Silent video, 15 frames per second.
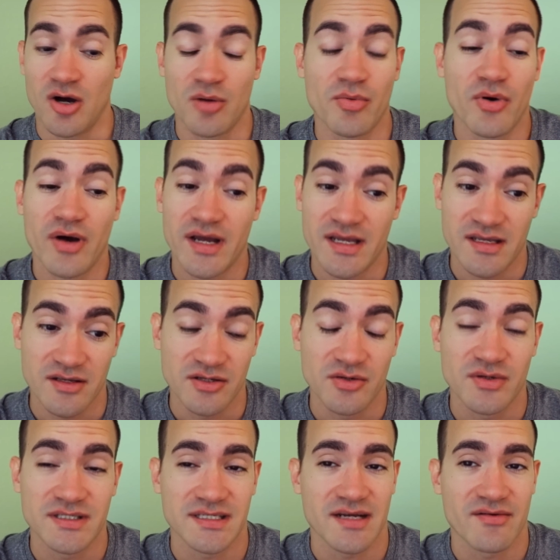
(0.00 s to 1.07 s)
Oh boy,
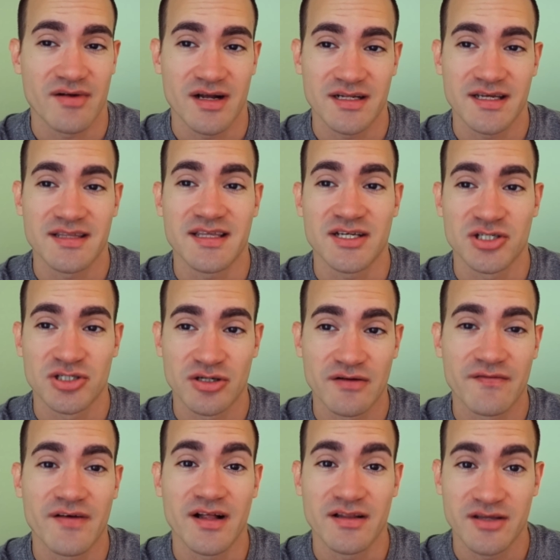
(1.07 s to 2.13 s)
you know what? what's ironic? They
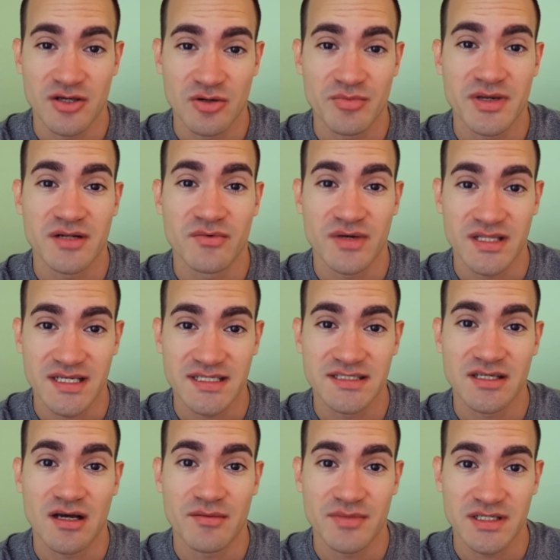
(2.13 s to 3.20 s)
sure felt human when they
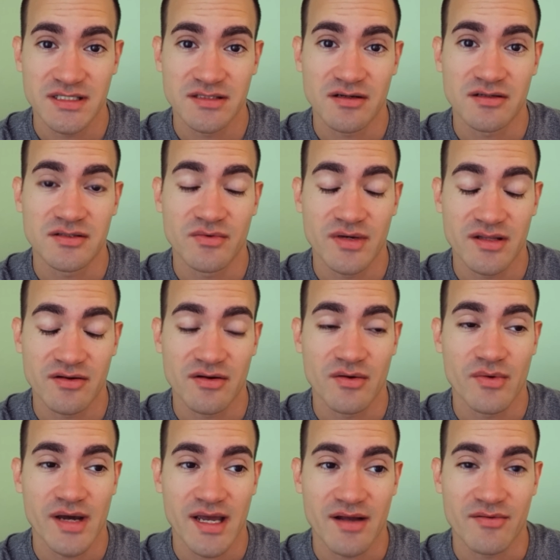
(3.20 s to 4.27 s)
saw me start to wither
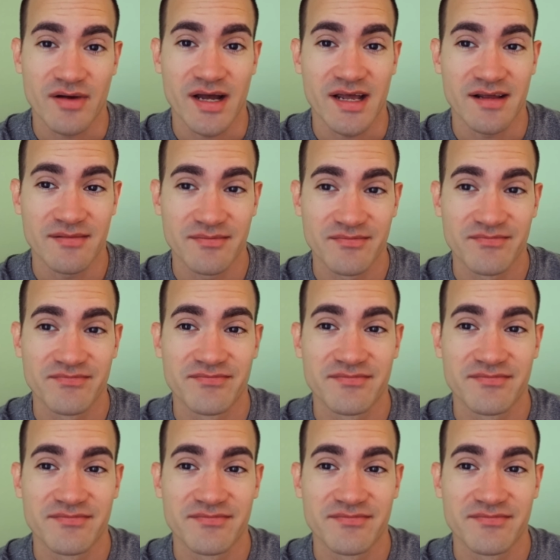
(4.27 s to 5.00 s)
away, right?